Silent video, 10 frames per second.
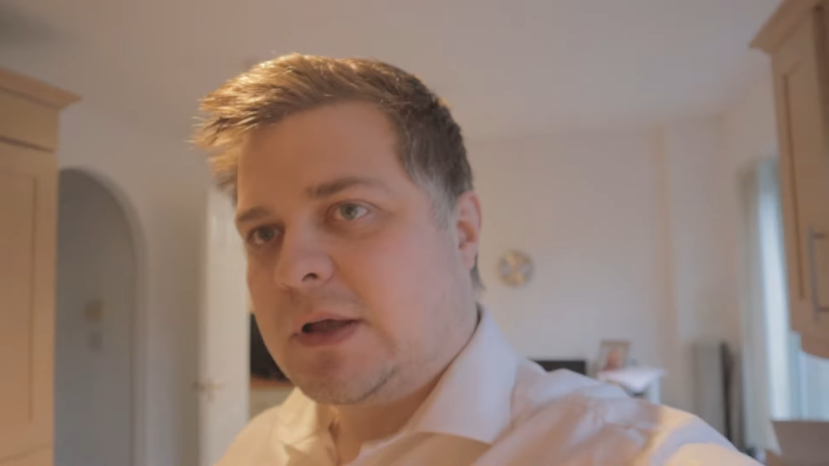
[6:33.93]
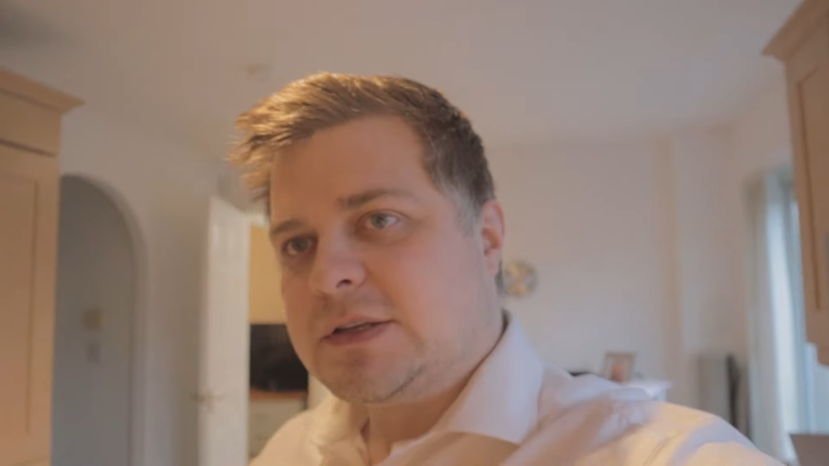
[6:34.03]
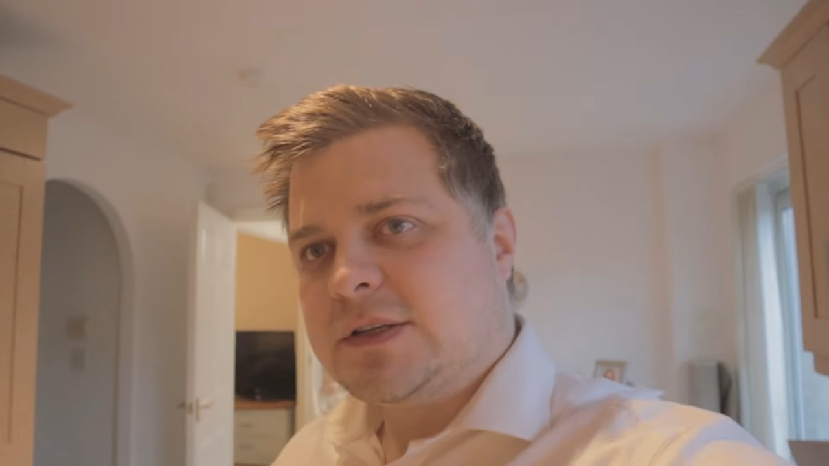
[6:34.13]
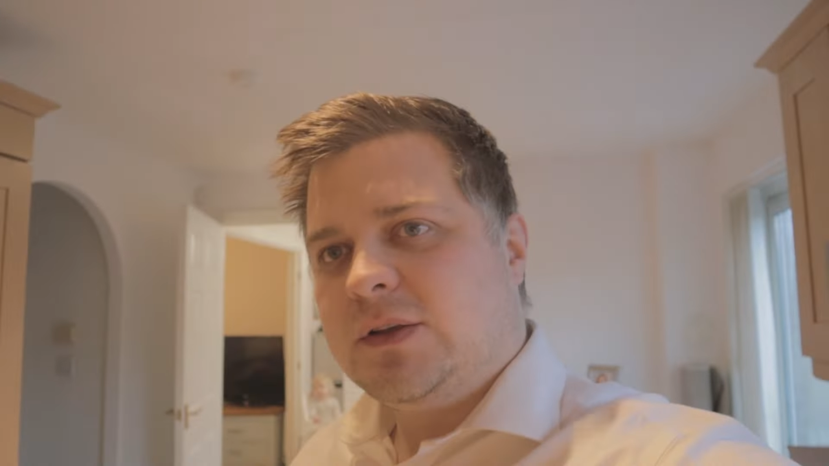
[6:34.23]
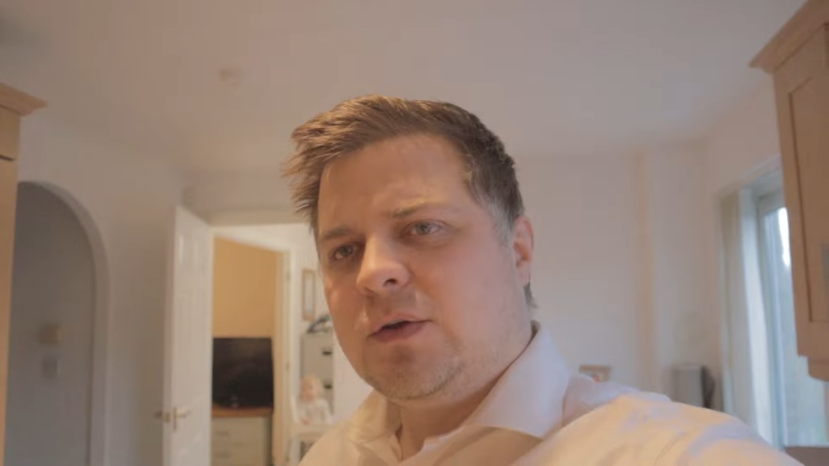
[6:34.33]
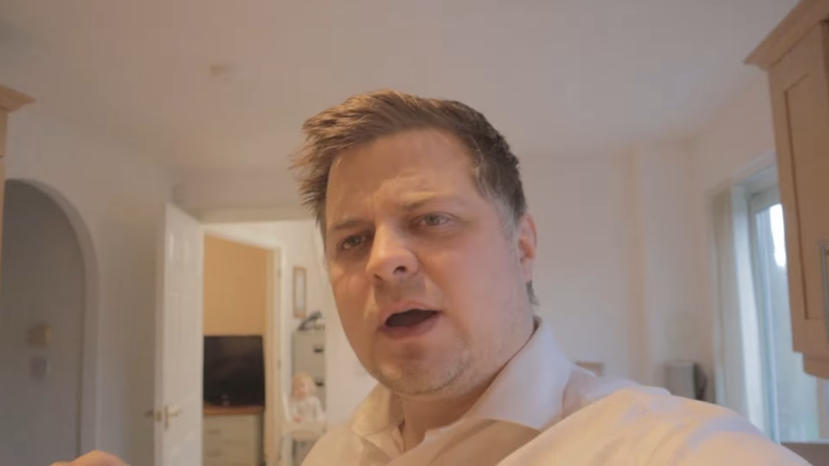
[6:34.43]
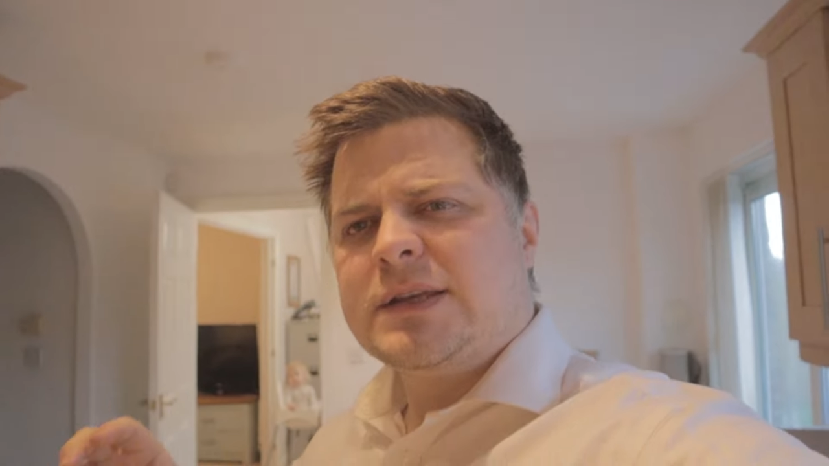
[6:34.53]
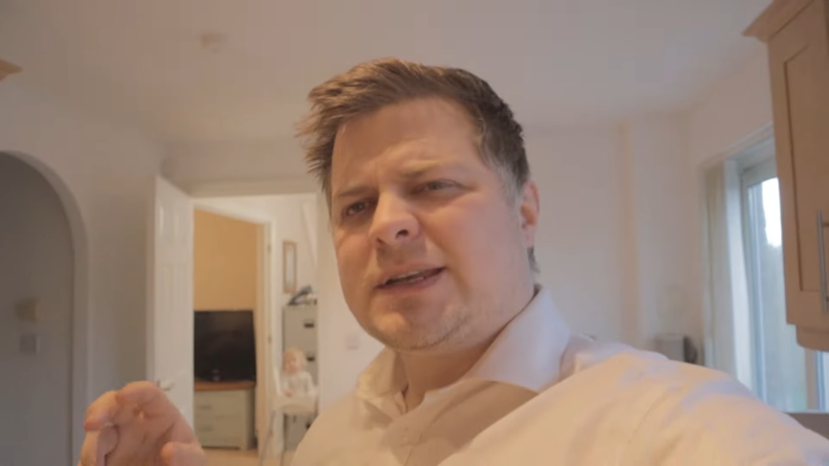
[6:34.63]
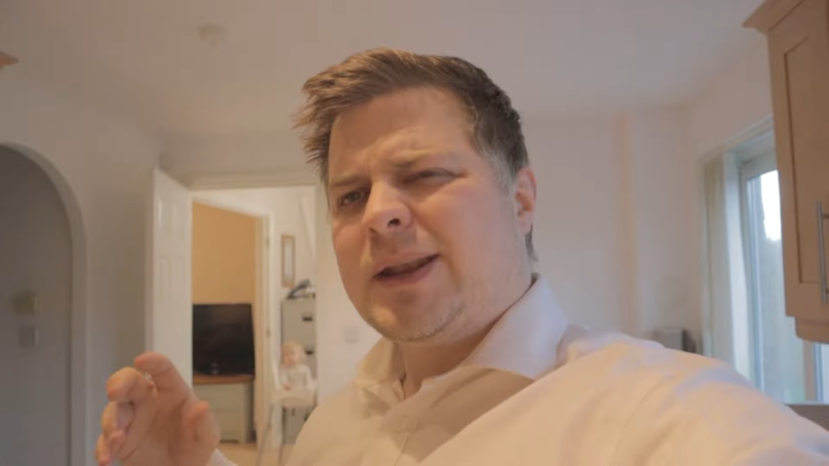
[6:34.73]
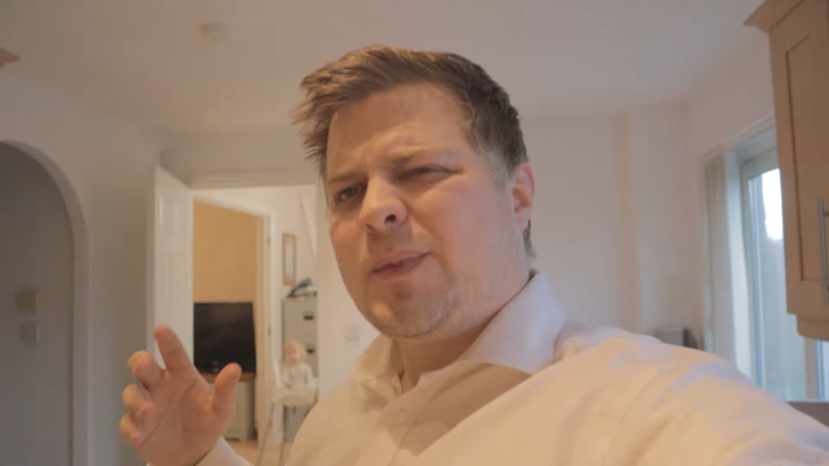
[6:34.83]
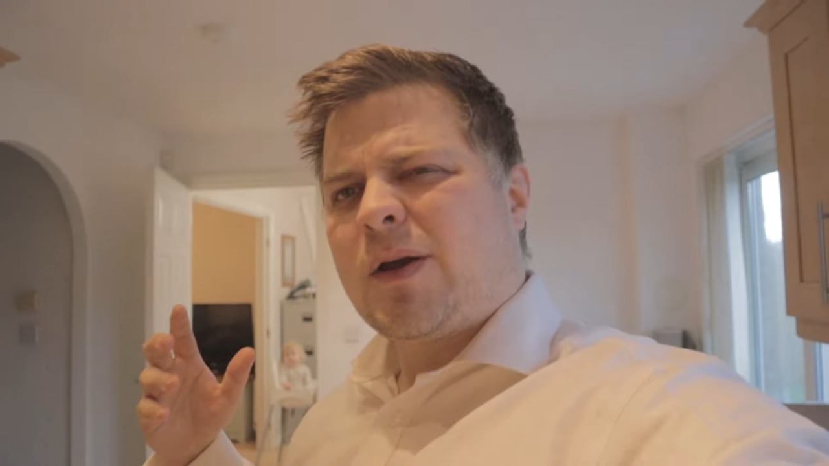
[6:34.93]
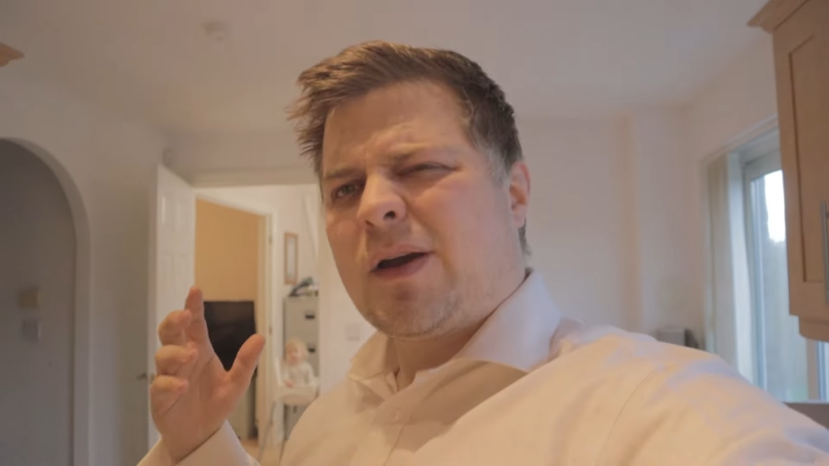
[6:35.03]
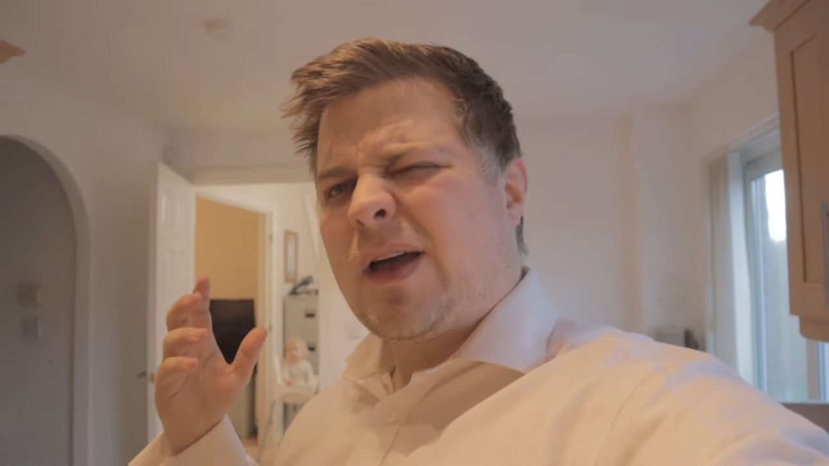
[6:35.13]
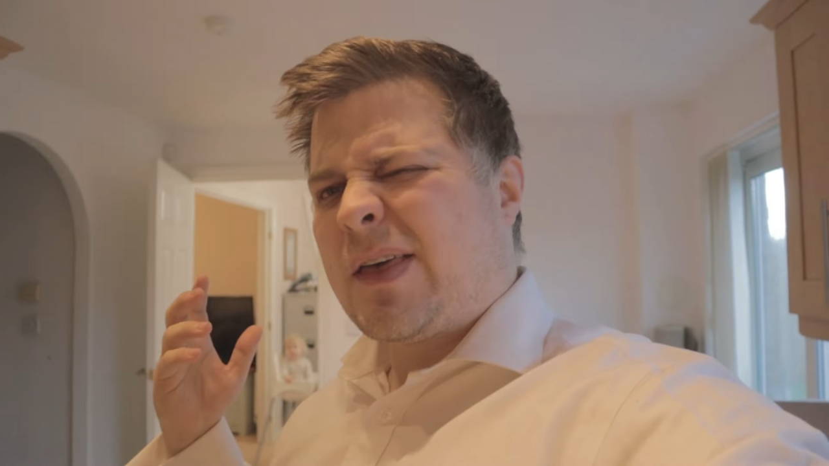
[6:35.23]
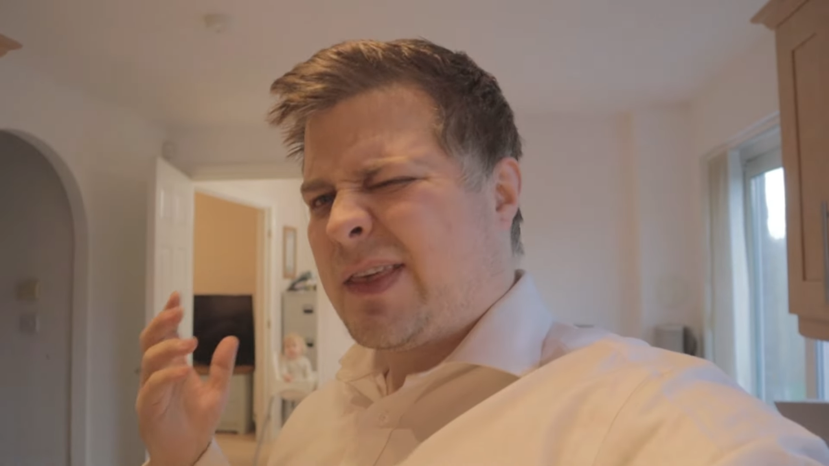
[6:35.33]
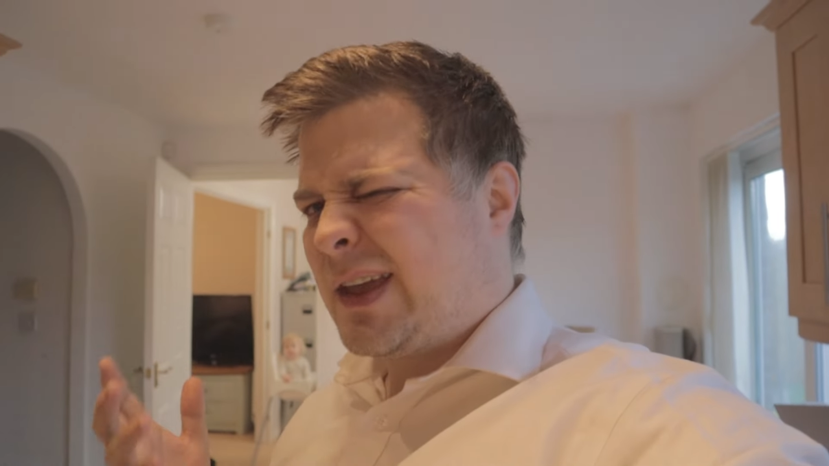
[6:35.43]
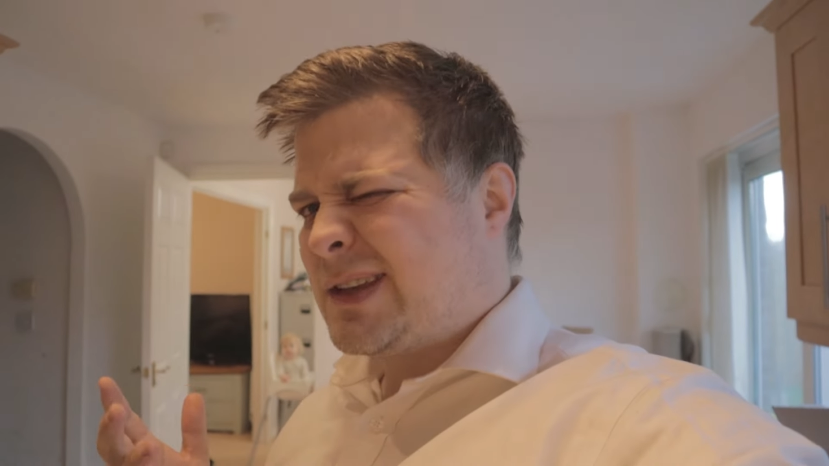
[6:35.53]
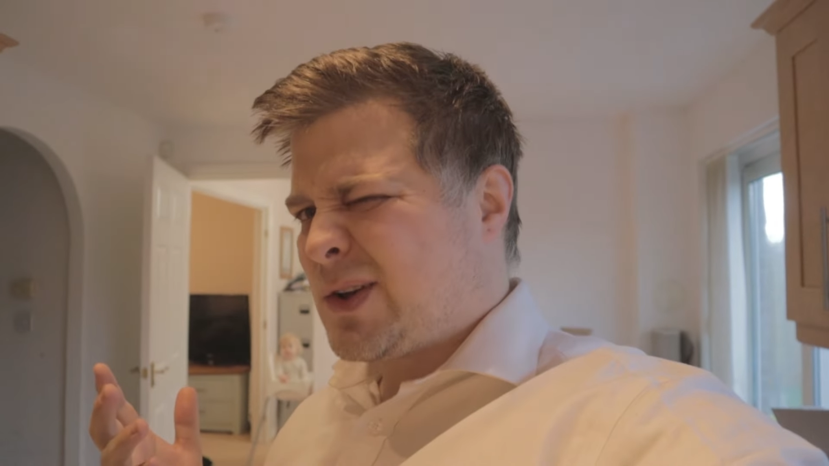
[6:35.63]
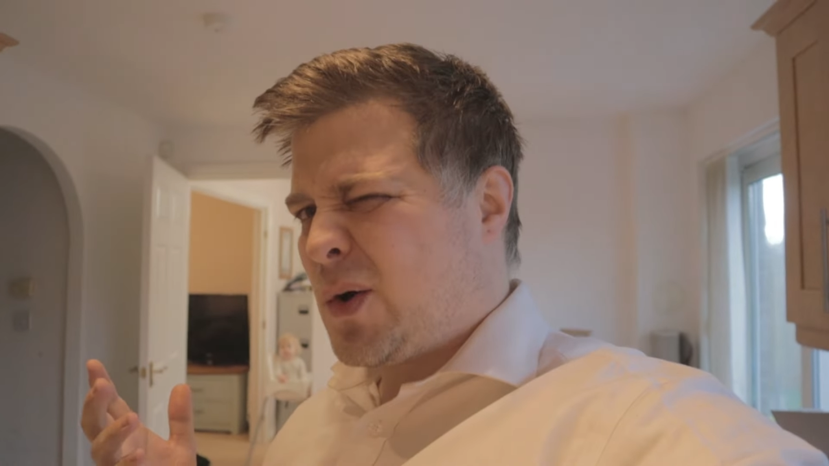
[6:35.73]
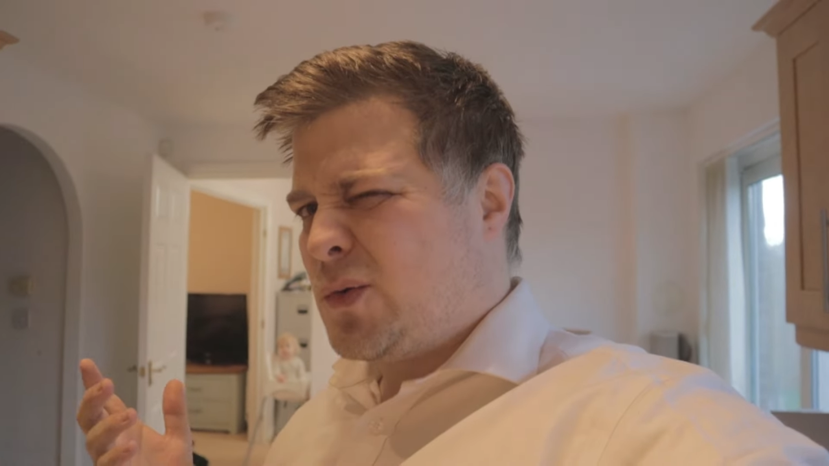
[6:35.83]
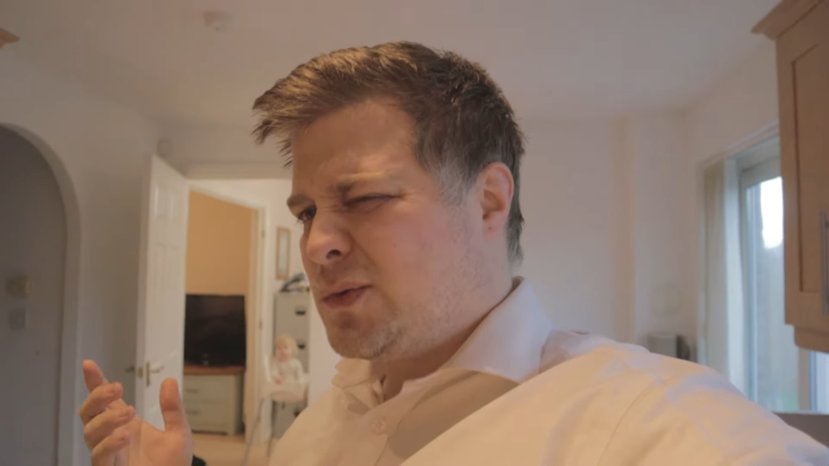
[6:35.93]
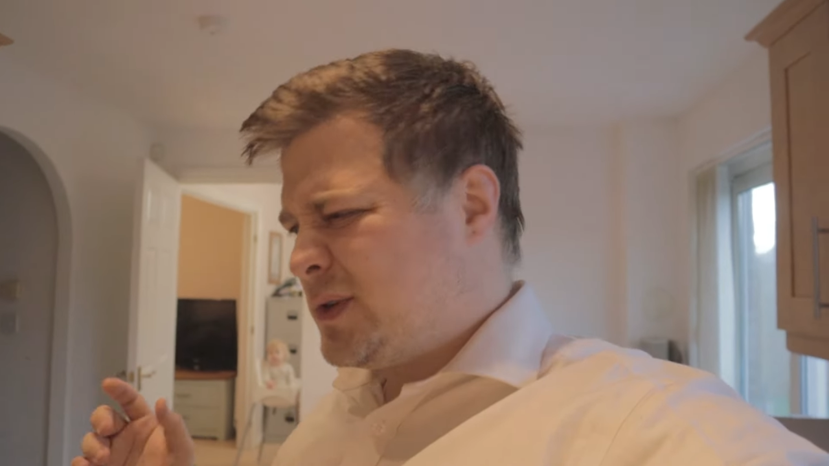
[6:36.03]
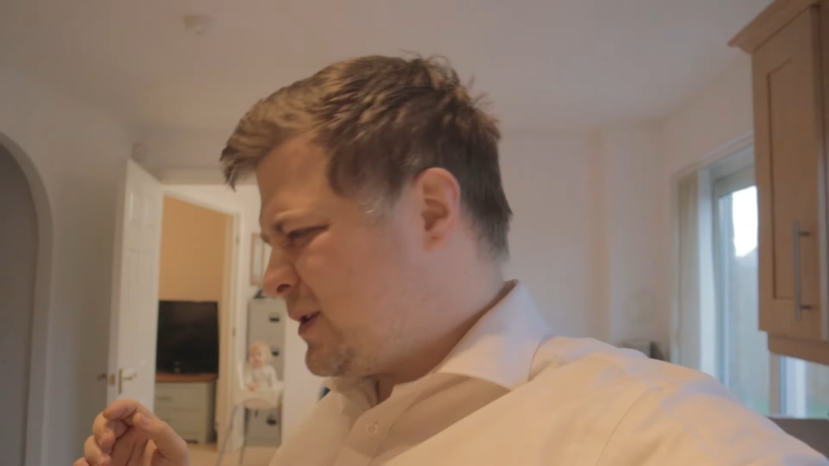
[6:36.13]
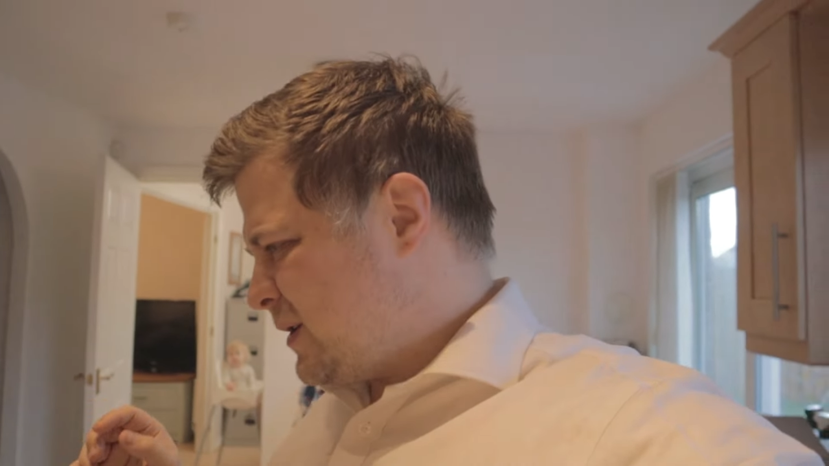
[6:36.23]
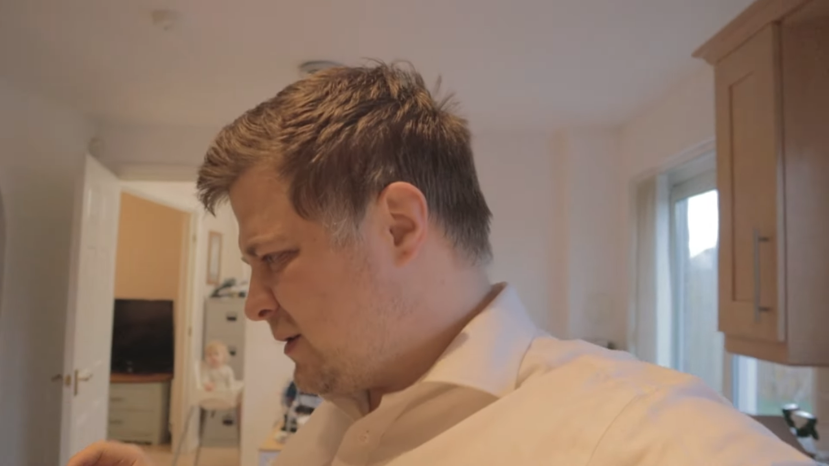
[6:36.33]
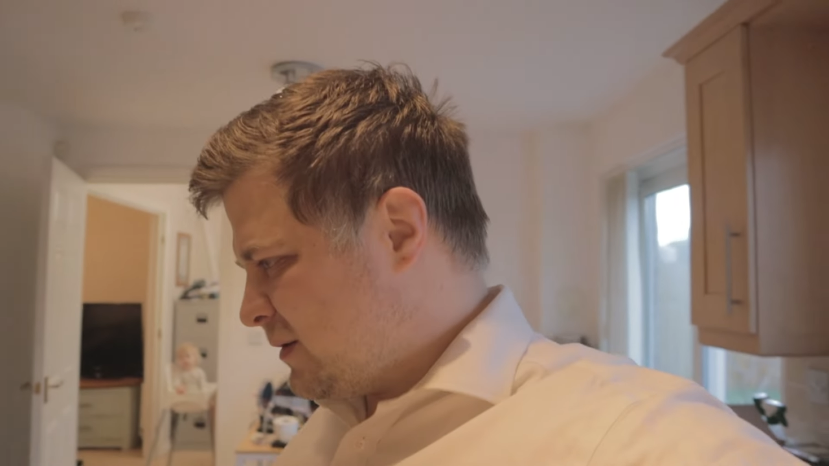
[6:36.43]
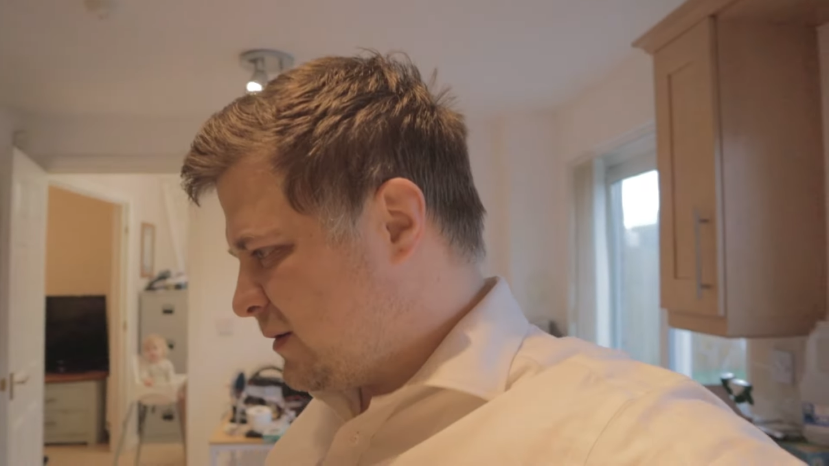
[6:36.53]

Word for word: as you guys say in America, I think it's oats.